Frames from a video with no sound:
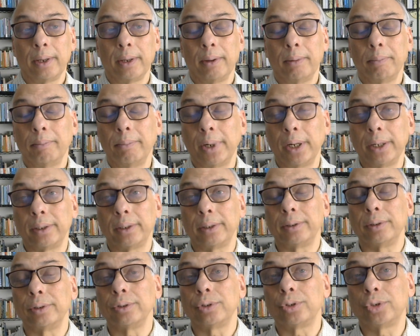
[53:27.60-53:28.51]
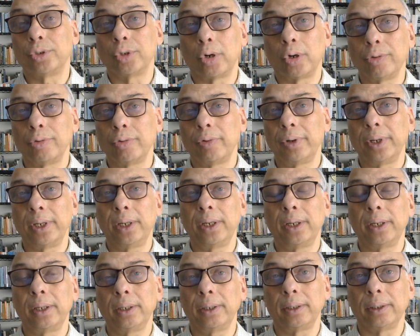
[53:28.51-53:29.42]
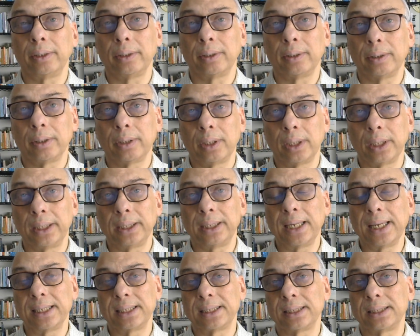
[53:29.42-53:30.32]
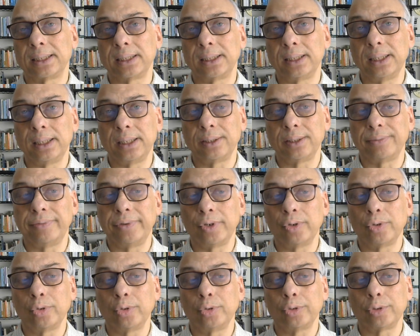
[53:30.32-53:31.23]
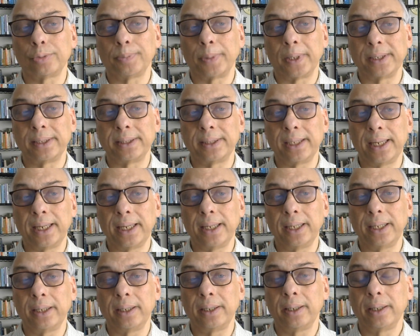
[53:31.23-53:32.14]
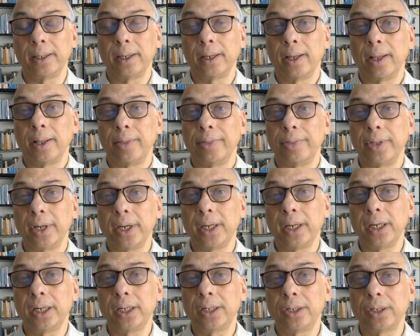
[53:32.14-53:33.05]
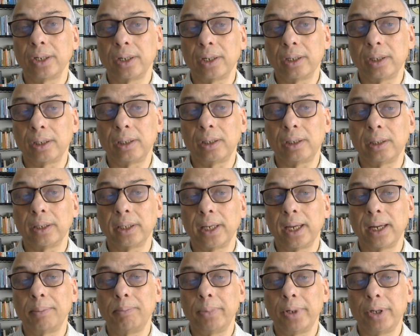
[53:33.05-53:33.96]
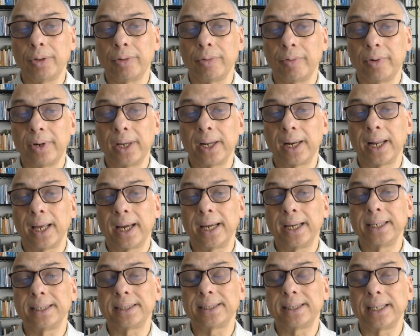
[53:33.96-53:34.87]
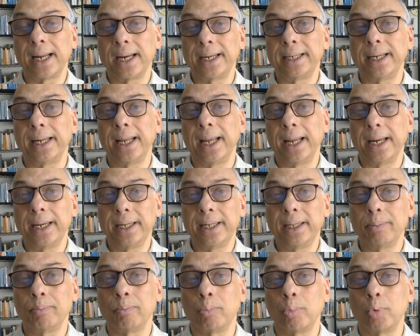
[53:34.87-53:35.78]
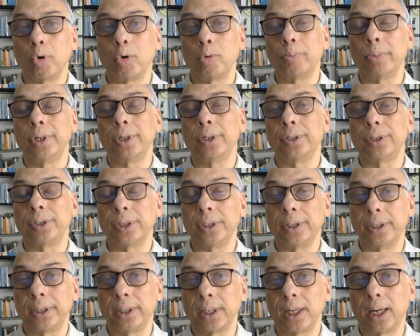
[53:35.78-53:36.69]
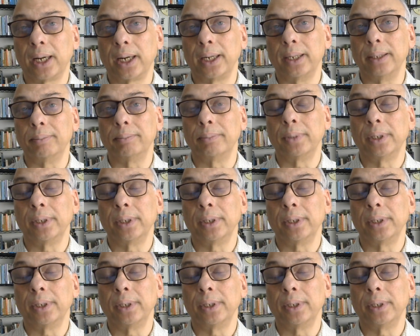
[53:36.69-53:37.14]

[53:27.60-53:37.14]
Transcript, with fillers: But Chaudhuri contests these views by saying the eternal can be realized at any moment in time.